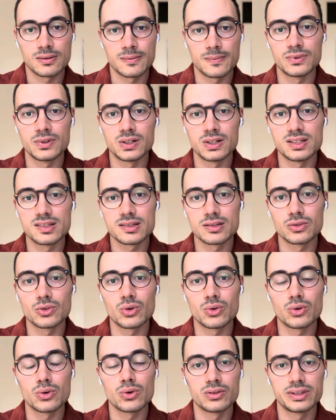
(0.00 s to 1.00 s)
there is
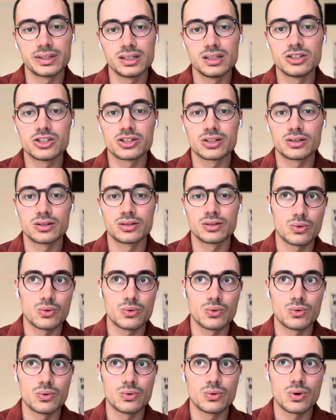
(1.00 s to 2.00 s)
no teacher
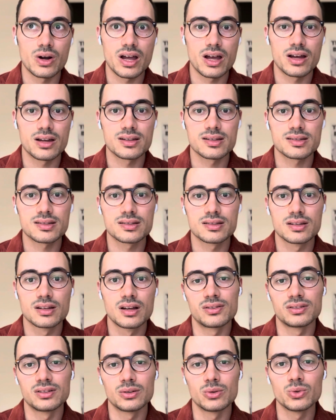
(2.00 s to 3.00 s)
who has
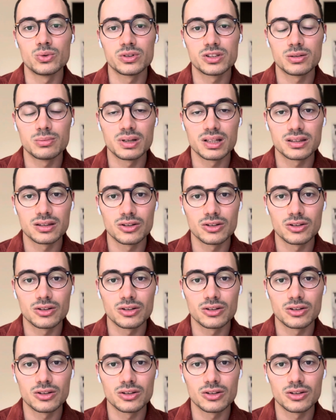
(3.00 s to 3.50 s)
the ultimate